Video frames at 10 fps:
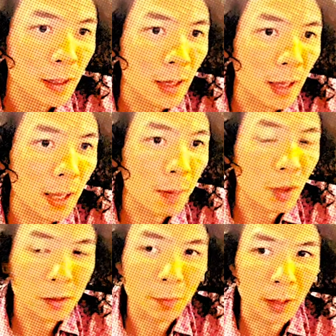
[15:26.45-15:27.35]
A
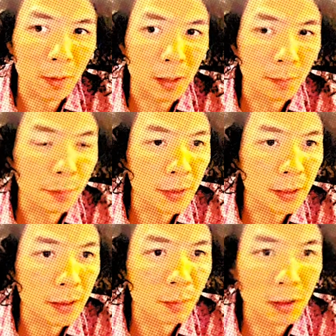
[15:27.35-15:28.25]
multiplied by
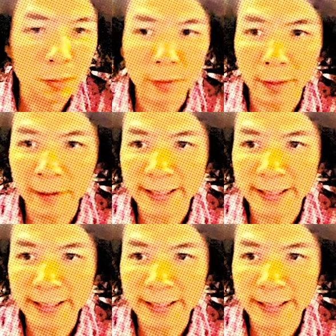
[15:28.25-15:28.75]
B multiplied by